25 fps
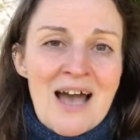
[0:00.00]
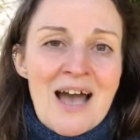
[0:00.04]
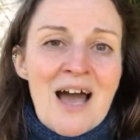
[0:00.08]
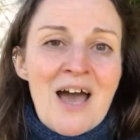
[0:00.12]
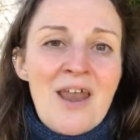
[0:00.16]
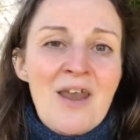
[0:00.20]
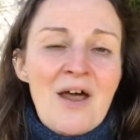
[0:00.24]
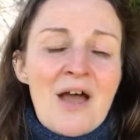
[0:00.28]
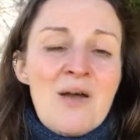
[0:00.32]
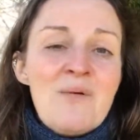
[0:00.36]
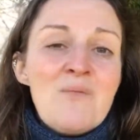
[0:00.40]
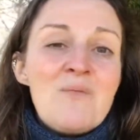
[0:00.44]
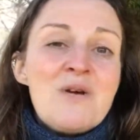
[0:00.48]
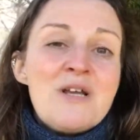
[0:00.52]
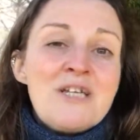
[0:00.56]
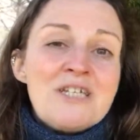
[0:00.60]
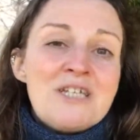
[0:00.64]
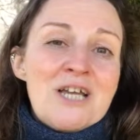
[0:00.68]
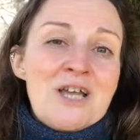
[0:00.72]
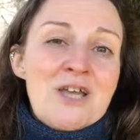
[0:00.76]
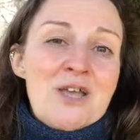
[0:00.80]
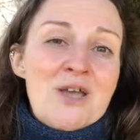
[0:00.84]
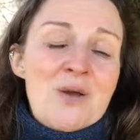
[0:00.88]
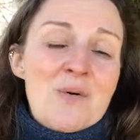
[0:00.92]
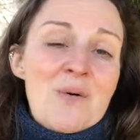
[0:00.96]
And I'm
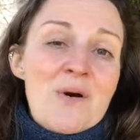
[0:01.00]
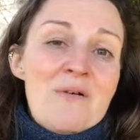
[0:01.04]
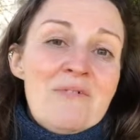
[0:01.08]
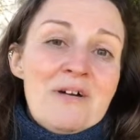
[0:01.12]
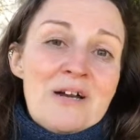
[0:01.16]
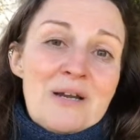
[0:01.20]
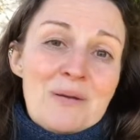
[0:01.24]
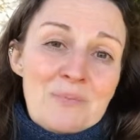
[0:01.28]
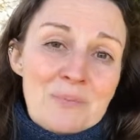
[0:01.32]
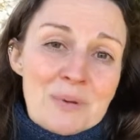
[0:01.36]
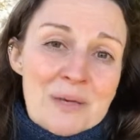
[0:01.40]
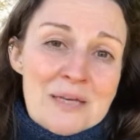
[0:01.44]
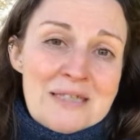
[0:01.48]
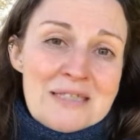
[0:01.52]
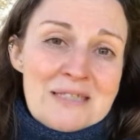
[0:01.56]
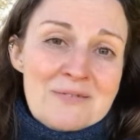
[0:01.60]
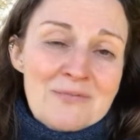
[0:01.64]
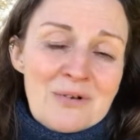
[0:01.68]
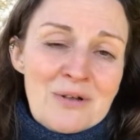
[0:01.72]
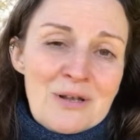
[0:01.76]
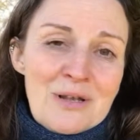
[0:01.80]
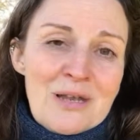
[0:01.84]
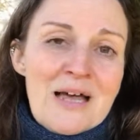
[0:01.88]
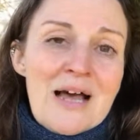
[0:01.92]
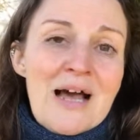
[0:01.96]
wishing you a very
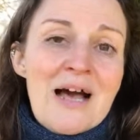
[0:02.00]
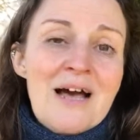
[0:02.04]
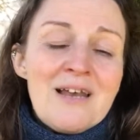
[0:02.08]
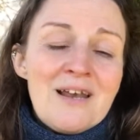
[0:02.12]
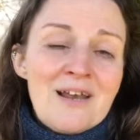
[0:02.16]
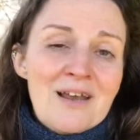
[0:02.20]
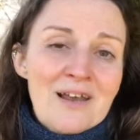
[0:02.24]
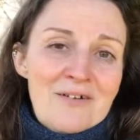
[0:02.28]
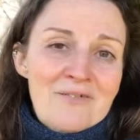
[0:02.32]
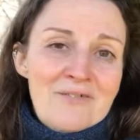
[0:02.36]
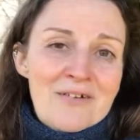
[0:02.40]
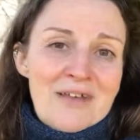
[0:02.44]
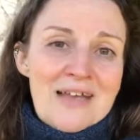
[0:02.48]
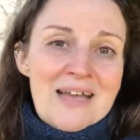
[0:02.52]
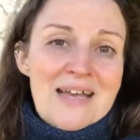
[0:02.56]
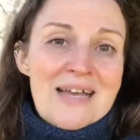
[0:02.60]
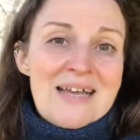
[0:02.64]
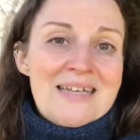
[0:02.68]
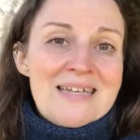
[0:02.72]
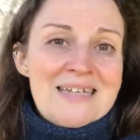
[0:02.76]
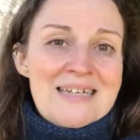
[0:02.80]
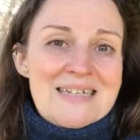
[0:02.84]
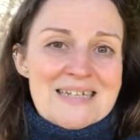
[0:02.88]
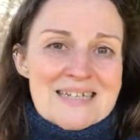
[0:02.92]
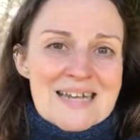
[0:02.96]
peaceful and loving
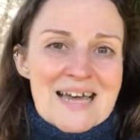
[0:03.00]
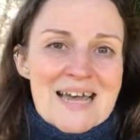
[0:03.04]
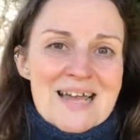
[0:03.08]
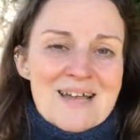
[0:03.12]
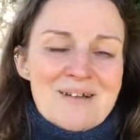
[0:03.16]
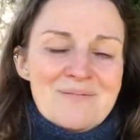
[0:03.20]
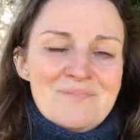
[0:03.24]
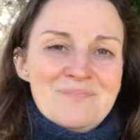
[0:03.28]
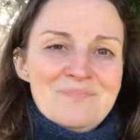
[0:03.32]
day.